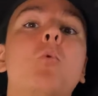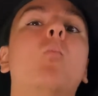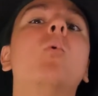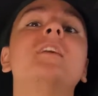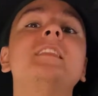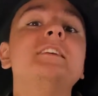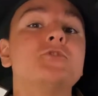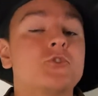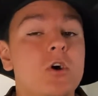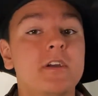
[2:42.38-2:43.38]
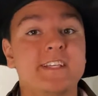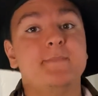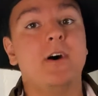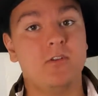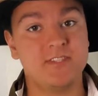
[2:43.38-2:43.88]
one of the strongest
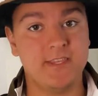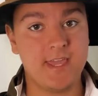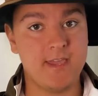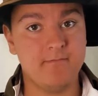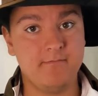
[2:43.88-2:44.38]
spells in the game.